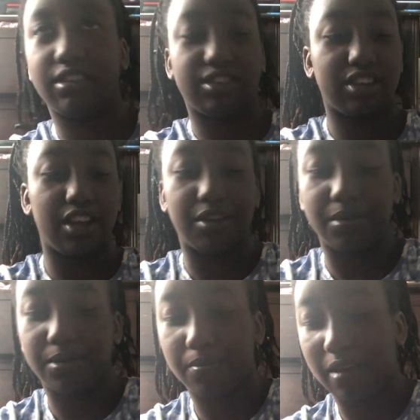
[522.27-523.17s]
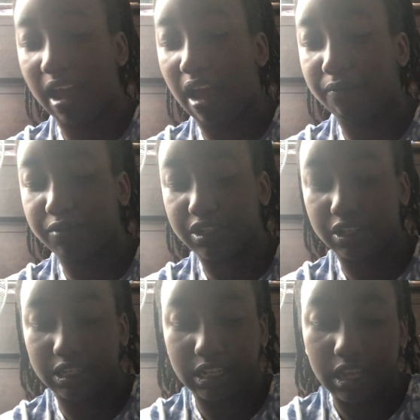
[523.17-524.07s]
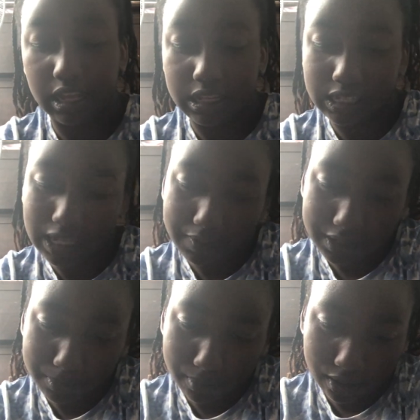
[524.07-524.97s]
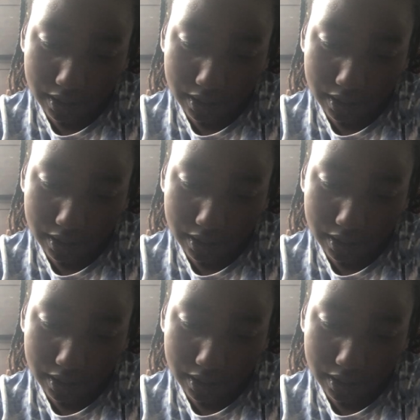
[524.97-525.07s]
So we have to give it tomorrow.